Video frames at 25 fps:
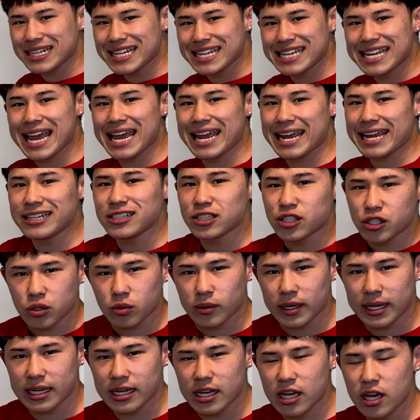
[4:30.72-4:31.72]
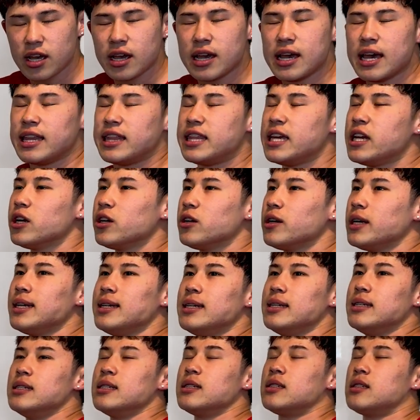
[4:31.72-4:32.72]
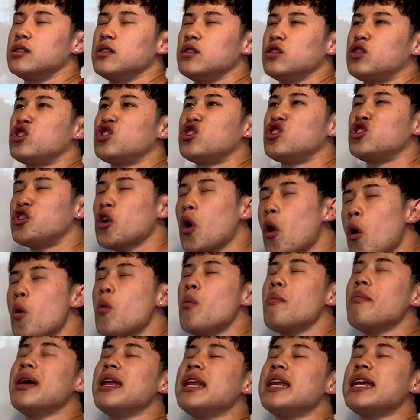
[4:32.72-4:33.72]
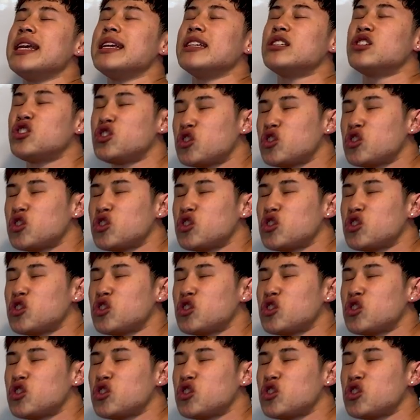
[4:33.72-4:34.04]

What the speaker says: get into it, there is so many